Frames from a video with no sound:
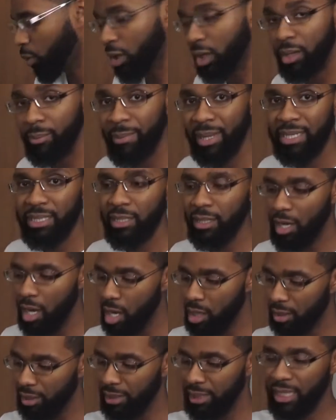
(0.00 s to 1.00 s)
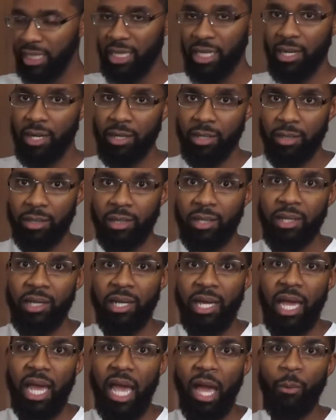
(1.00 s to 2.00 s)
gonna mix it all in here,
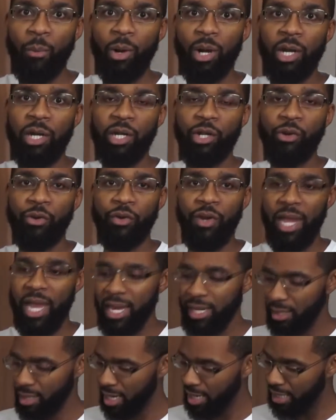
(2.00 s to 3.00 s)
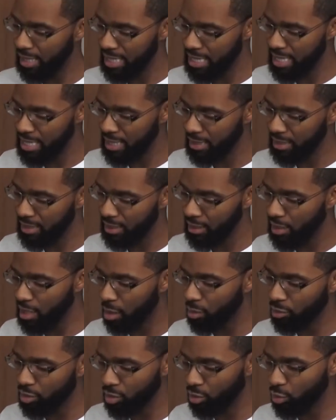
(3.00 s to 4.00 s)
and we're gonna create an easy
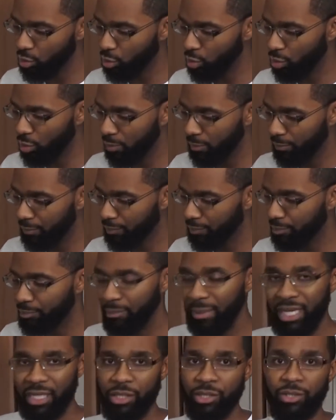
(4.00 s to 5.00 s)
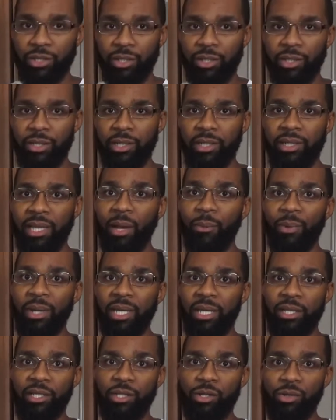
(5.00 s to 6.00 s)
go-to mixture that we
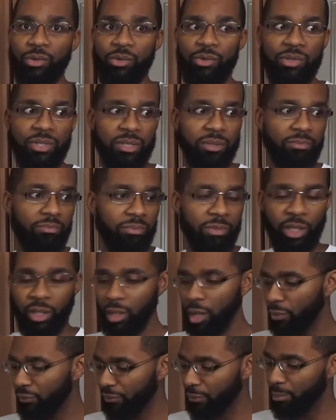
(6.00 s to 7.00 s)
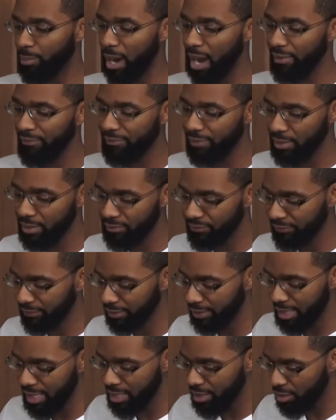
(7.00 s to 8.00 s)
can use, for breakfast, for
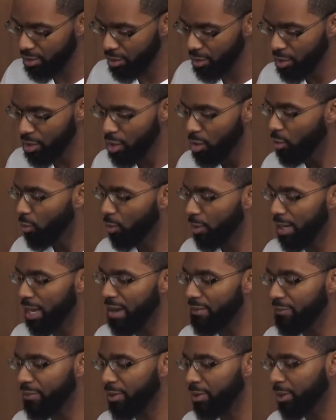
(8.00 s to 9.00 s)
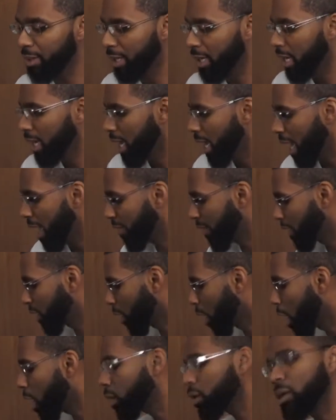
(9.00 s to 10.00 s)
dinner, whenever. And then
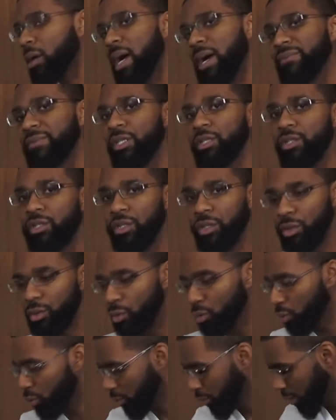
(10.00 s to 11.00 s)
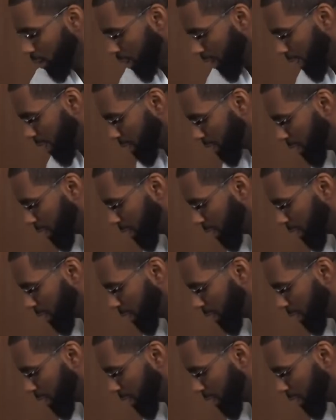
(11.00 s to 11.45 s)
all you'll have to do is